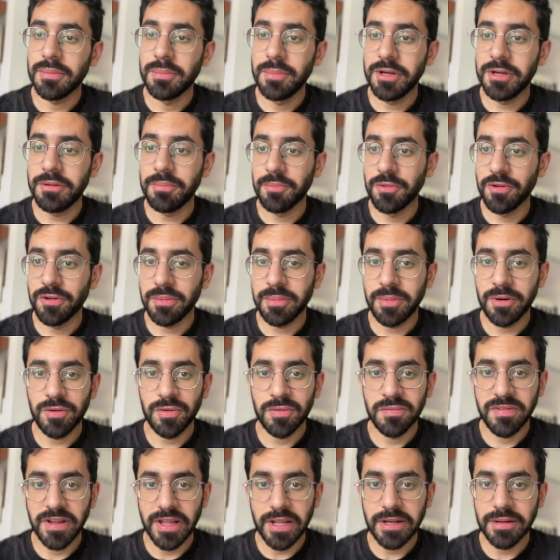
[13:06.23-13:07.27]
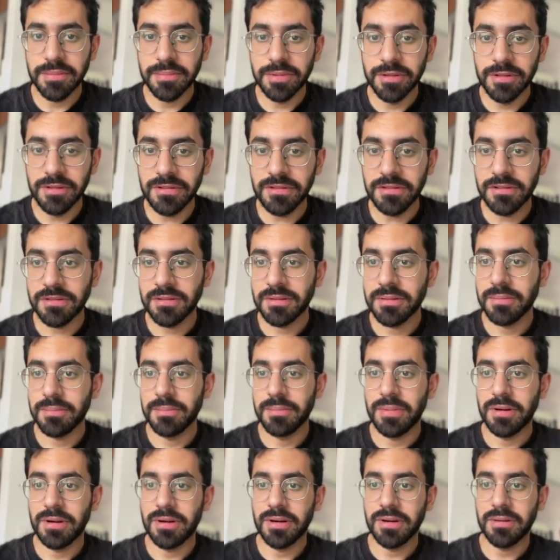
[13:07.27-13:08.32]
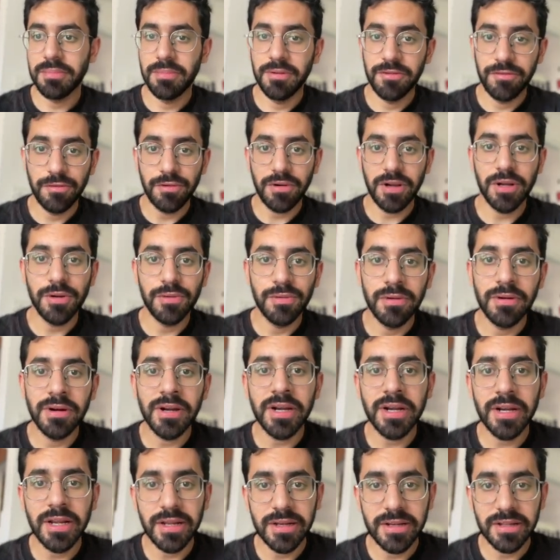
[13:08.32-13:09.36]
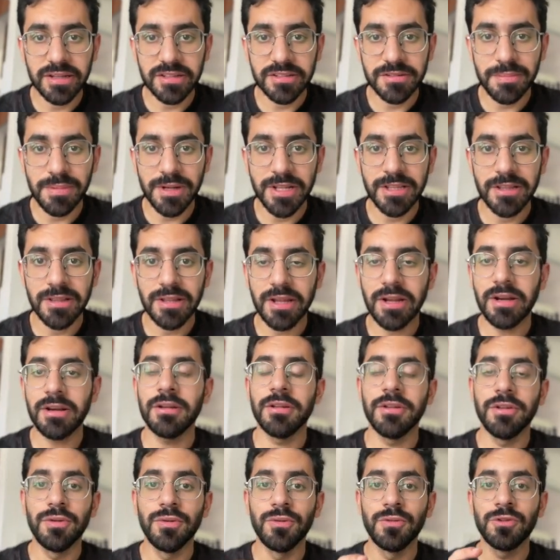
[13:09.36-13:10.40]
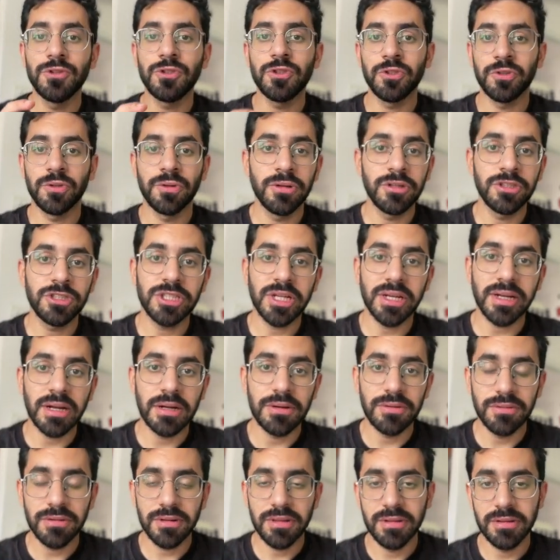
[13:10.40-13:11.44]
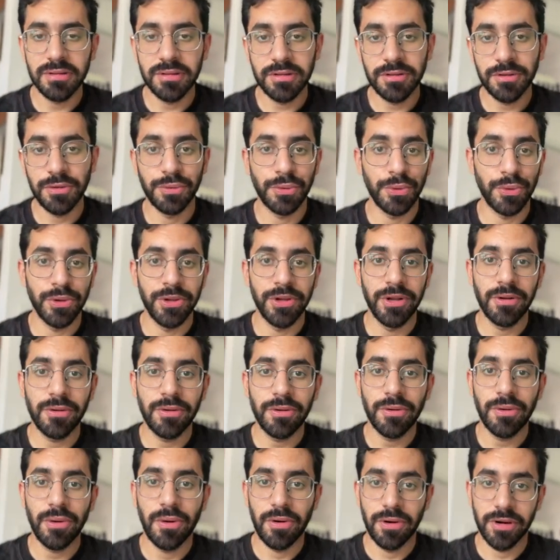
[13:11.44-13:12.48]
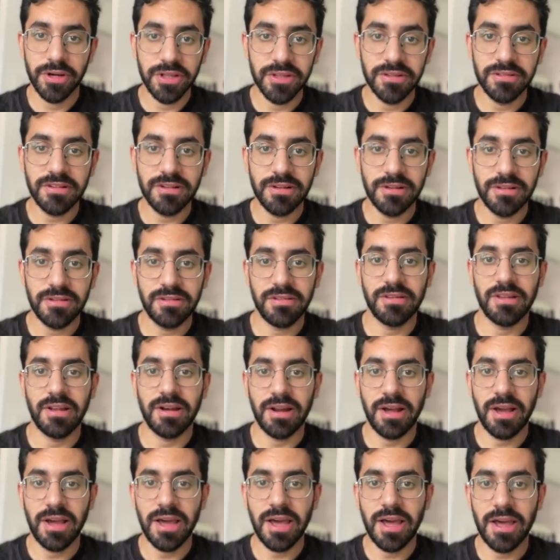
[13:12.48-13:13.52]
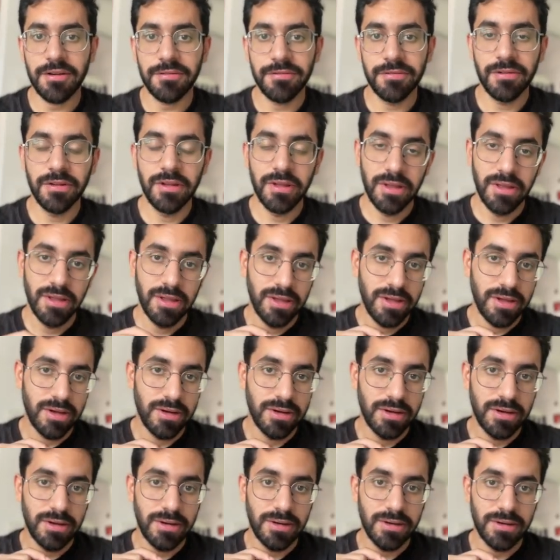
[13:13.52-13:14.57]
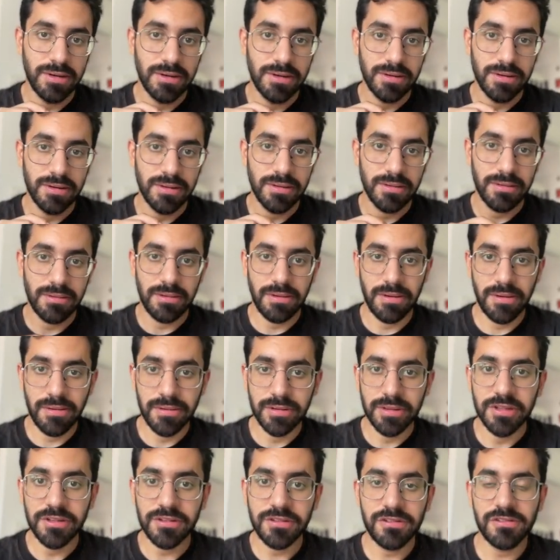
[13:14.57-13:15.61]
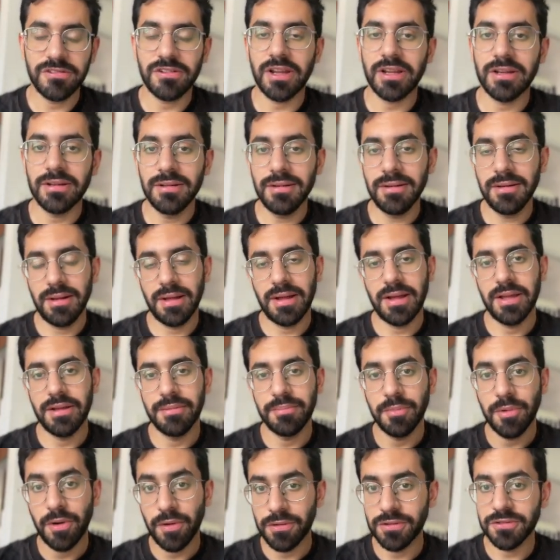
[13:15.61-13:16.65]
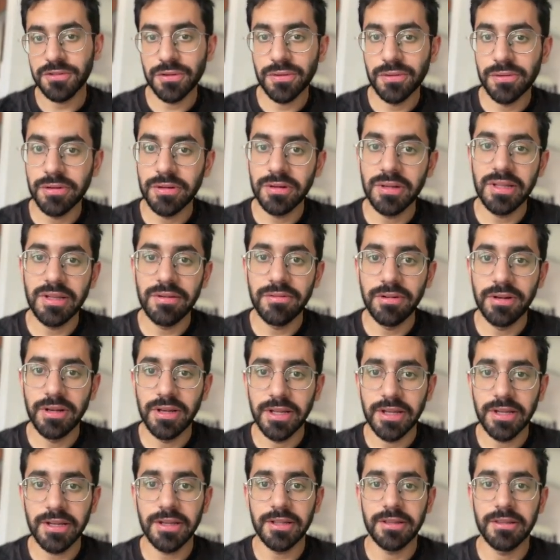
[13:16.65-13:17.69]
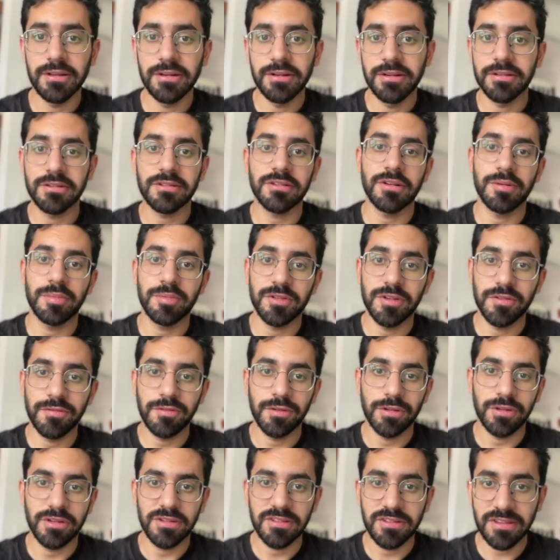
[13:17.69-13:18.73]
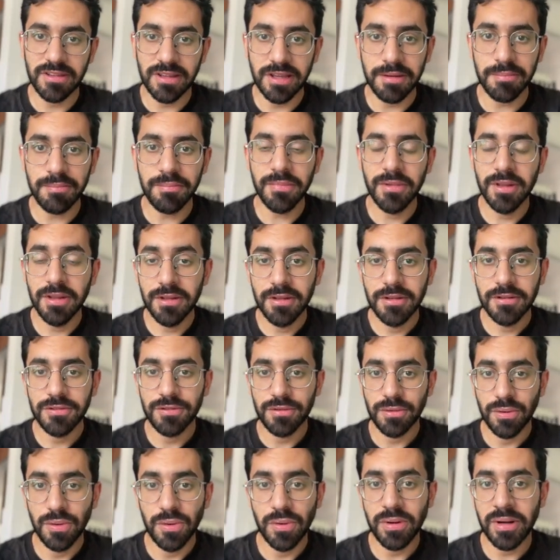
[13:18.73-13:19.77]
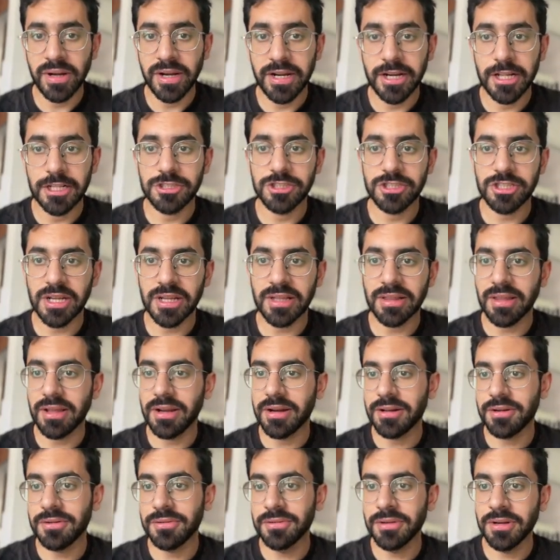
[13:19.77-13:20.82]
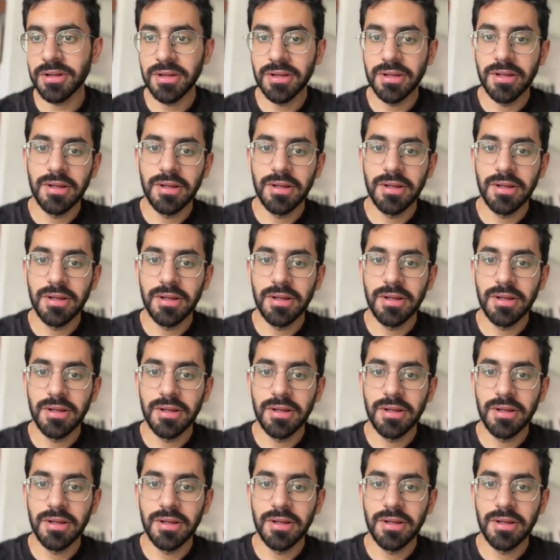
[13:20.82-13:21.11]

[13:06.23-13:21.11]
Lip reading: a bit more about variables, but before I go ahead and explain that, you should check out the tutorial on audience list that I have on this channel. I'm also going to leave a link in the description for the same. So go ahead and check that out.